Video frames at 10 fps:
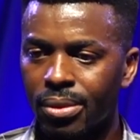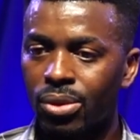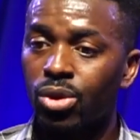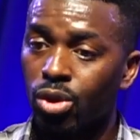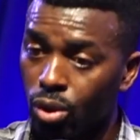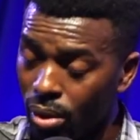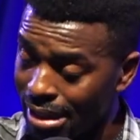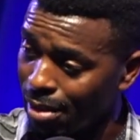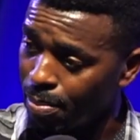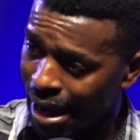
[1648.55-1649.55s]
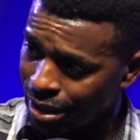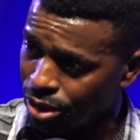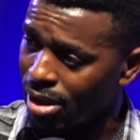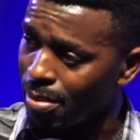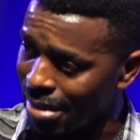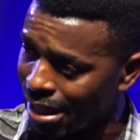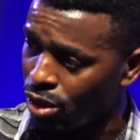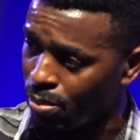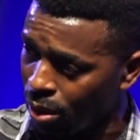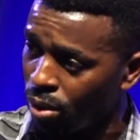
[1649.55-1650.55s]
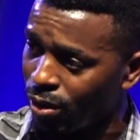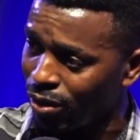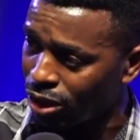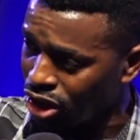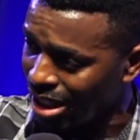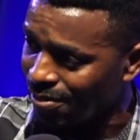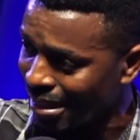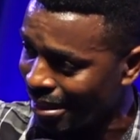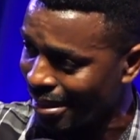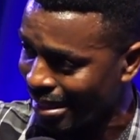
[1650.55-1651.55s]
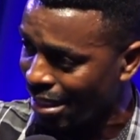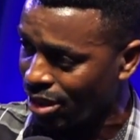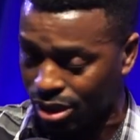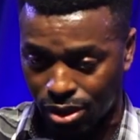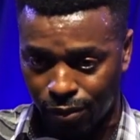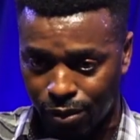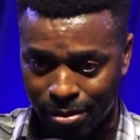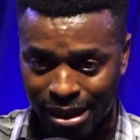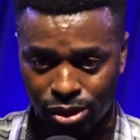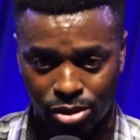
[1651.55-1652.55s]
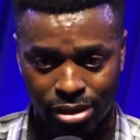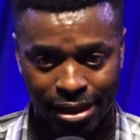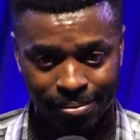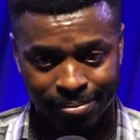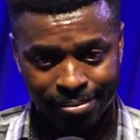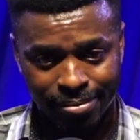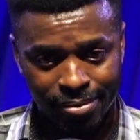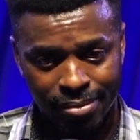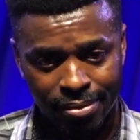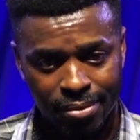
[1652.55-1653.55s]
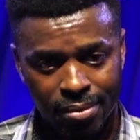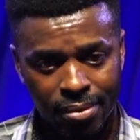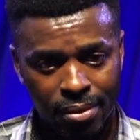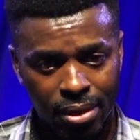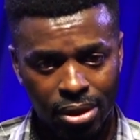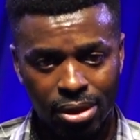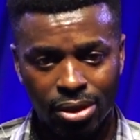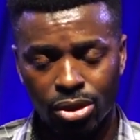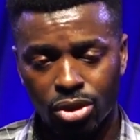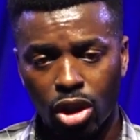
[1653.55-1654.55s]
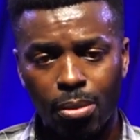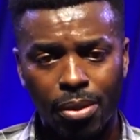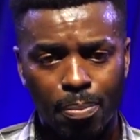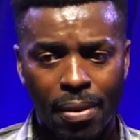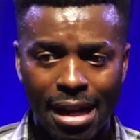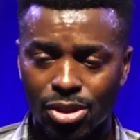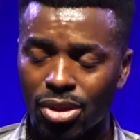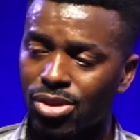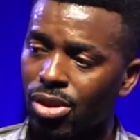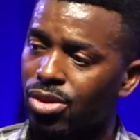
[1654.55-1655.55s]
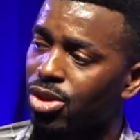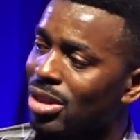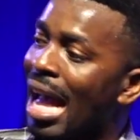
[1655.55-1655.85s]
You, as the pastor, are meant to be one of the chief intercessors of the ministry the job of the pastor is not to just